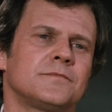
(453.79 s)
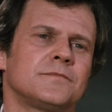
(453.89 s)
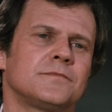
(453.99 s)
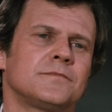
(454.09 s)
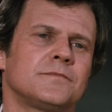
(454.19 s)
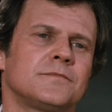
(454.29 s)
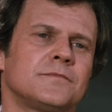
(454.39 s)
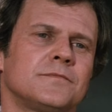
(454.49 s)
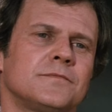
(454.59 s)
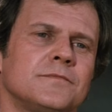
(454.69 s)
ask him if that was
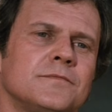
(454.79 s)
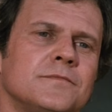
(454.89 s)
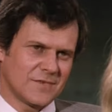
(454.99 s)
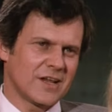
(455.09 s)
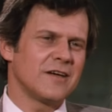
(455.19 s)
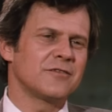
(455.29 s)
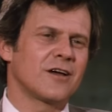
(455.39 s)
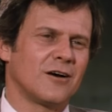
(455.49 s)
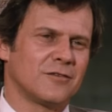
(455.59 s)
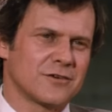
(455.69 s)
his card.
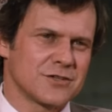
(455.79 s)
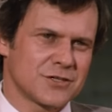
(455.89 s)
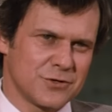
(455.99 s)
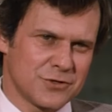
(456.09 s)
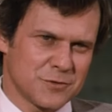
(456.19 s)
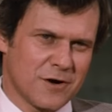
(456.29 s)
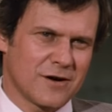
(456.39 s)
Cliff has to admit that he